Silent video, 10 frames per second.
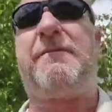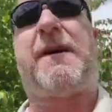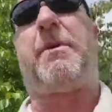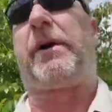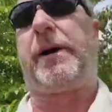
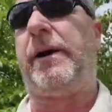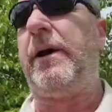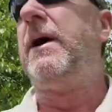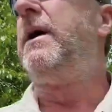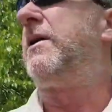find parking.
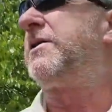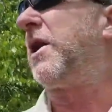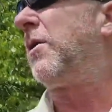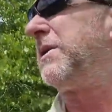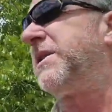There's
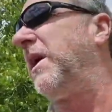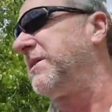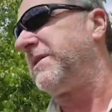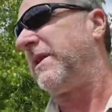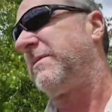always tons
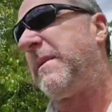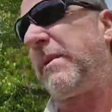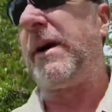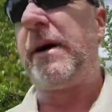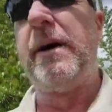and tons of people
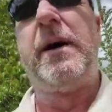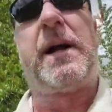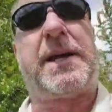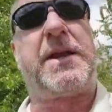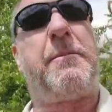here. Like, they're